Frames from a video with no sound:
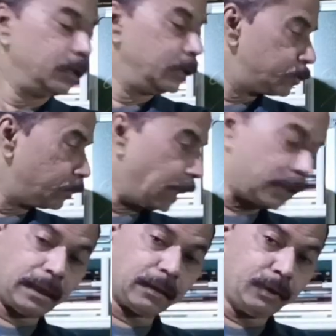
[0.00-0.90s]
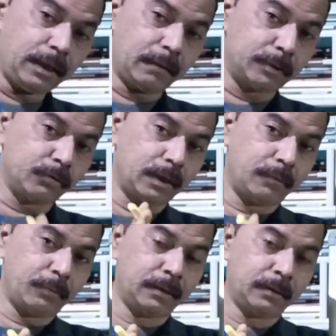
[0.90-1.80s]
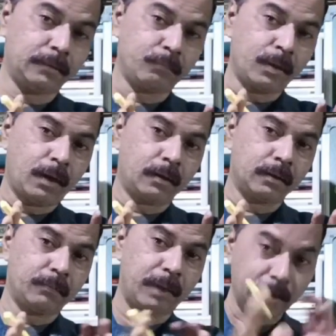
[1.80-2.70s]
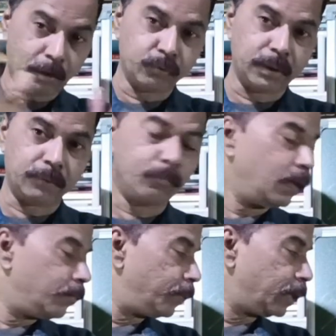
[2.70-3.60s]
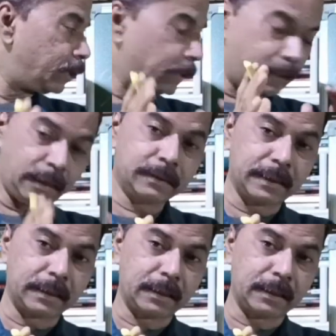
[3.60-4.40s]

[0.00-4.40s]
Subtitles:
So that will come under the backgrounding. But the text that